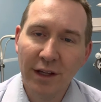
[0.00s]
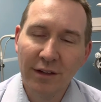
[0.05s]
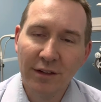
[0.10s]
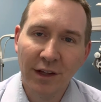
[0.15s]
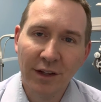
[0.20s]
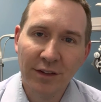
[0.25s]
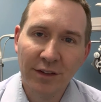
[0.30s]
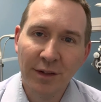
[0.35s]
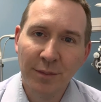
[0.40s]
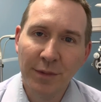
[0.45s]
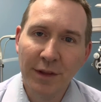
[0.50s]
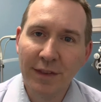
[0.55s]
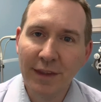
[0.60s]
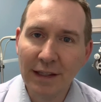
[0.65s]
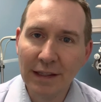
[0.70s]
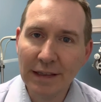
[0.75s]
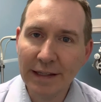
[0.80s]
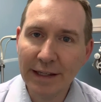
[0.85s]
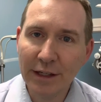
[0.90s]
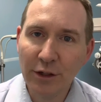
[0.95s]
It's not something
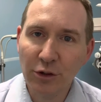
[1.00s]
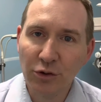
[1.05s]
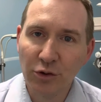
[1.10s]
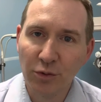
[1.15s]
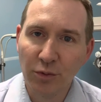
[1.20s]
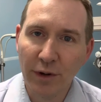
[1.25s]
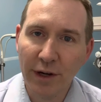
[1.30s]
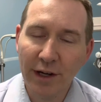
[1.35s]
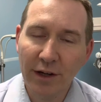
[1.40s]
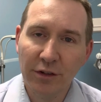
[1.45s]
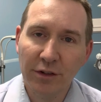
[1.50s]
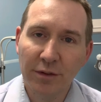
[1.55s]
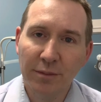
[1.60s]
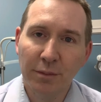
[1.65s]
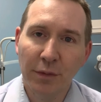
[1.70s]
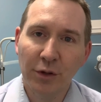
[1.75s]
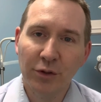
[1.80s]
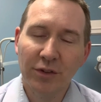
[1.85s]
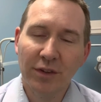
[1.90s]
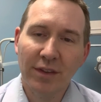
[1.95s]
that lingers around
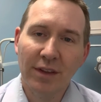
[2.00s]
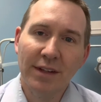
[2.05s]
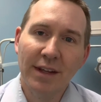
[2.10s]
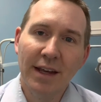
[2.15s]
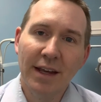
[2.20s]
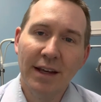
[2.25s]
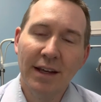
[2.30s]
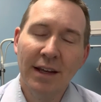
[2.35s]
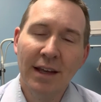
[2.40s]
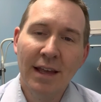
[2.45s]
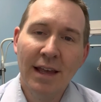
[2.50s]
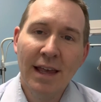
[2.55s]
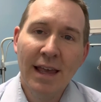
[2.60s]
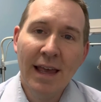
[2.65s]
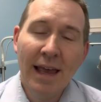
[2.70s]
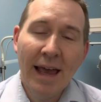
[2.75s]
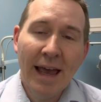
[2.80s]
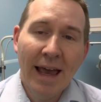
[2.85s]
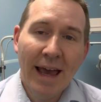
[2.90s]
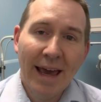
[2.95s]
most of the day.
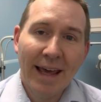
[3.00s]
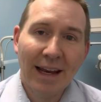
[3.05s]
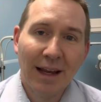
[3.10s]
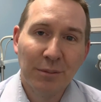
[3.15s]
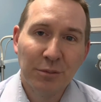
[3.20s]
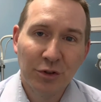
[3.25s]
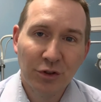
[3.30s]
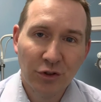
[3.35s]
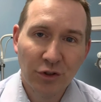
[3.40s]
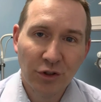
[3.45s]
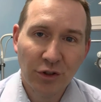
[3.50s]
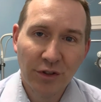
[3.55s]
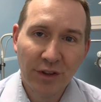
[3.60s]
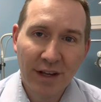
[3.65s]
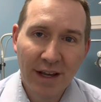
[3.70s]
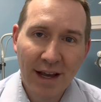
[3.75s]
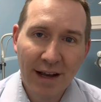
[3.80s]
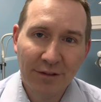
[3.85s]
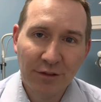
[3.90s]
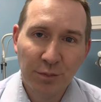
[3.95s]
And I'm sure
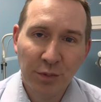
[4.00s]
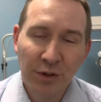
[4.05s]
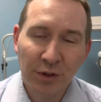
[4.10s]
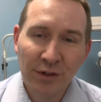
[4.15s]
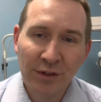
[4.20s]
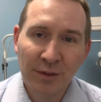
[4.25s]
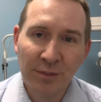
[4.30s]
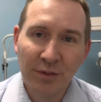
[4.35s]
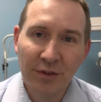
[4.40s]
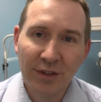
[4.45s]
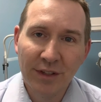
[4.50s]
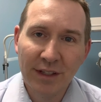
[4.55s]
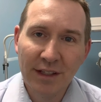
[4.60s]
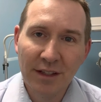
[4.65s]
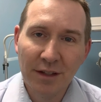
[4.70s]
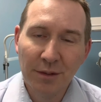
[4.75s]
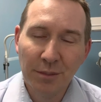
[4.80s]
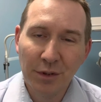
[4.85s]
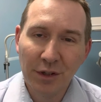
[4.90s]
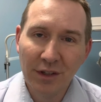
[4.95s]
they have to put some scent
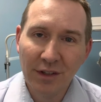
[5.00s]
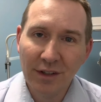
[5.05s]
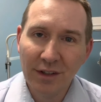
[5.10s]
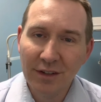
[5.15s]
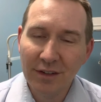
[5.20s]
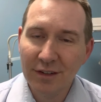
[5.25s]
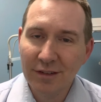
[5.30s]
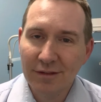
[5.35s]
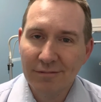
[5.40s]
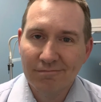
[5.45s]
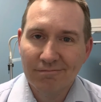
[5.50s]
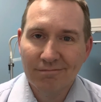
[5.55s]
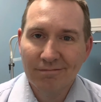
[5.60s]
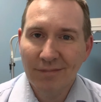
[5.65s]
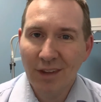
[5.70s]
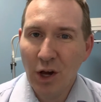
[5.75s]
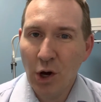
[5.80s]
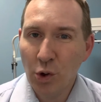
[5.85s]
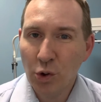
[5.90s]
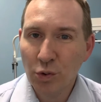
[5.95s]
in it, because
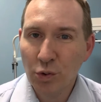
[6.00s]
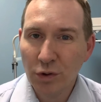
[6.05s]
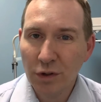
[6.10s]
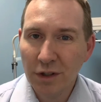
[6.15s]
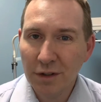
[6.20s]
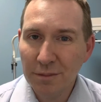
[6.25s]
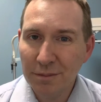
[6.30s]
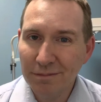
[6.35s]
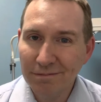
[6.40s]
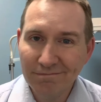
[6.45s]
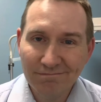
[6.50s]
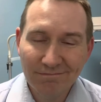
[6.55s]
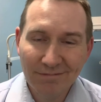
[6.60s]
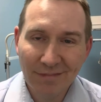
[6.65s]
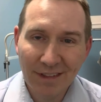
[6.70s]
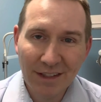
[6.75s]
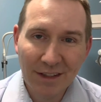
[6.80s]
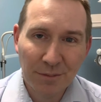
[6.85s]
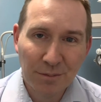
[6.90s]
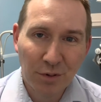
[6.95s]
okra
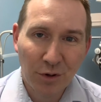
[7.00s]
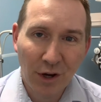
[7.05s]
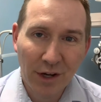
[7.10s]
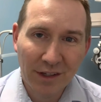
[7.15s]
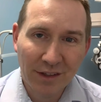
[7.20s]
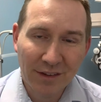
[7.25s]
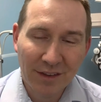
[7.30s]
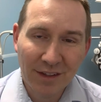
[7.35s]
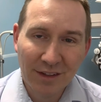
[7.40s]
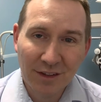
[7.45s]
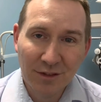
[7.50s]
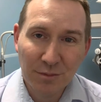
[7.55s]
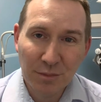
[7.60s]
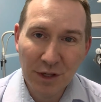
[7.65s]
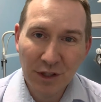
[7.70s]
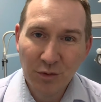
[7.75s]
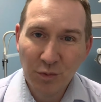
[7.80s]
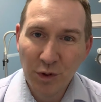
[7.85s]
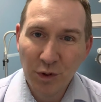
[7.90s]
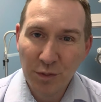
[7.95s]
in the product that's
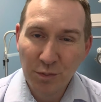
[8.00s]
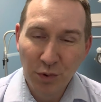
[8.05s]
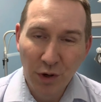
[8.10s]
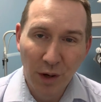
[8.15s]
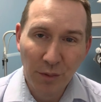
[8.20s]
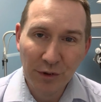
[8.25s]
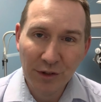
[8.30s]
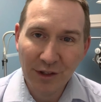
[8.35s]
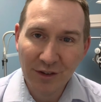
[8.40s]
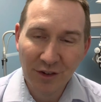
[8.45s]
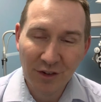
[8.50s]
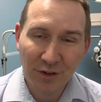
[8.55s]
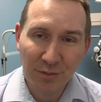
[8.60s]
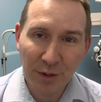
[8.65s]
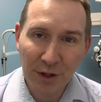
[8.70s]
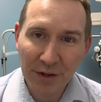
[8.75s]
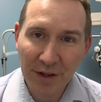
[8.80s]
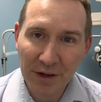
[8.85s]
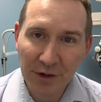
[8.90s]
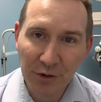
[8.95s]
mixed with probably doesn't
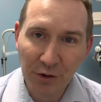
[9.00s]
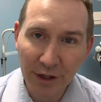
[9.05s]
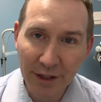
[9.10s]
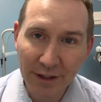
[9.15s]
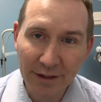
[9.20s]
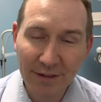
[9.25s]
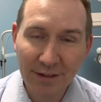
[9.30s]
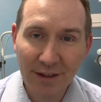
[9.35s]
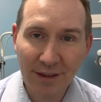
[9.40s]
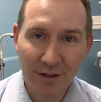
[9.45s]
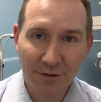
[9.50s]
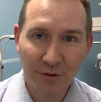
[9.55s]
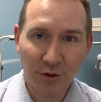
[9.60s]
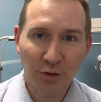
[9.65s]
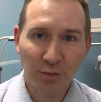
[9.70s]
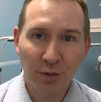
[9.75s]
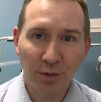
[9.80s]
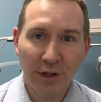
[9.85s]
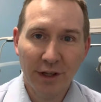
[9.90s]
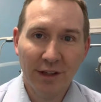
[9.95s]
smell that great in the
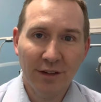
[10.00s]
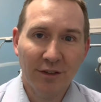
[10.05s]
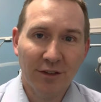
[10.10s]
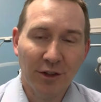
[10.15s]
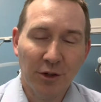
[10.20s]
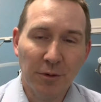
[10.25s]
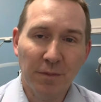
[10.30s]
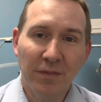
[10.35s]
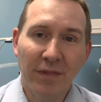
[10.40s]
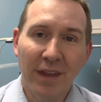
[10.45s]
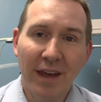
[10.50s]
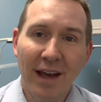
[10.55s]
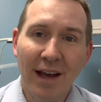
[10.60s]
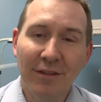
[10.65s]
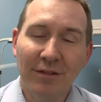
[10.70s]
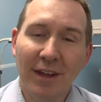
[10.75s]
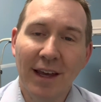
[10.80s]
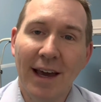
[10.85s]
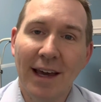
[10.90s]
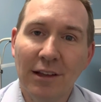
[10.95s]
first place. So they
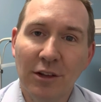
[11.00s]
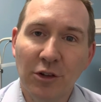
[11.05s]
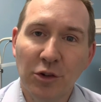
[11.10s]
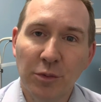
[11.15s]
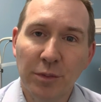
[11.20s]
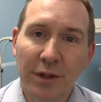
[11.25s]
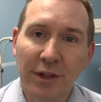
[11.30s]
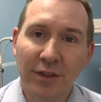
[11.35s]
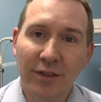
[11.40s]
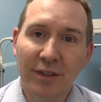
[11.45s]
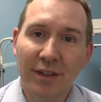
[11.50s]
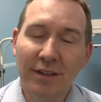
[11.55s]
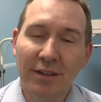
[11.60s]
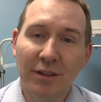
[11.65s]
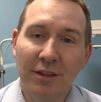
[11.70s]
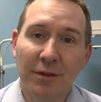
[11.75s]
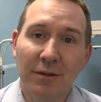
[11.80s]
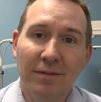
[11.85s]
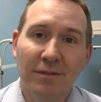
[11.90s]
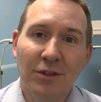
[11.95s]
have to add a little bit of scent
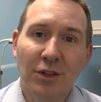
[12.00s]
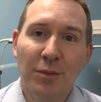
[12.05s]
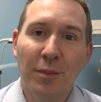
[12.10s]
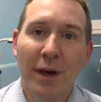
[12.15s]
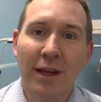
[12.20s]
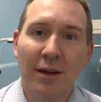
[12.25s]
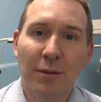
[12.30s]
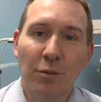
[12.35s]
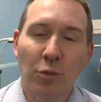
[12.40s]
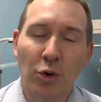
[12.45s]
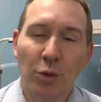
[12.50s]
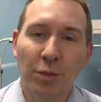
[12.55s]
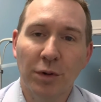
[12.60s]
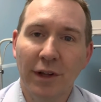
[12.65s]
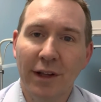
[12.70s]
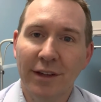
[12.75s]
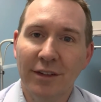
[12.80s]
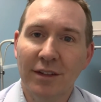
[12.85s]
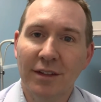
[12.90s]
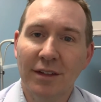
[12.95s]
to make it more
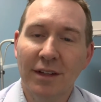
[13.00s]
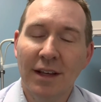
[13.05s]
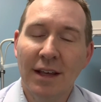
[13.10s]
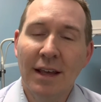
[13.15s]
pleasant.